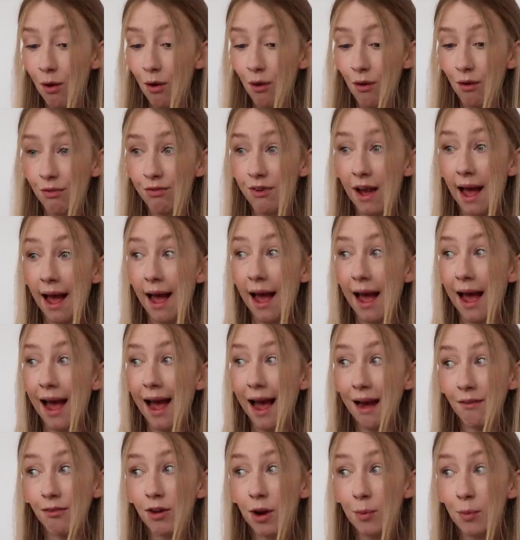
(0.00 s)
of
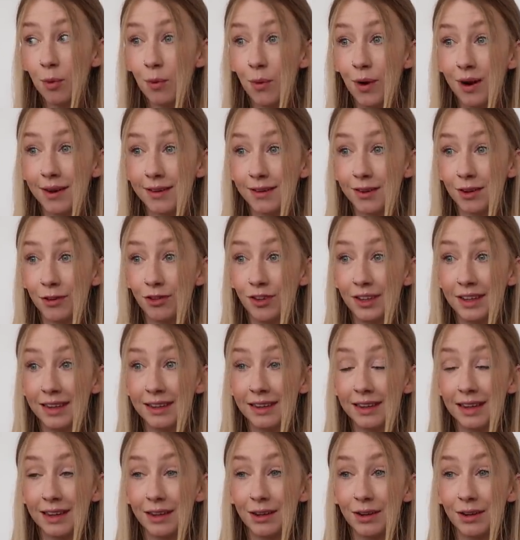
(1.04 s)
have I bought her stuff she's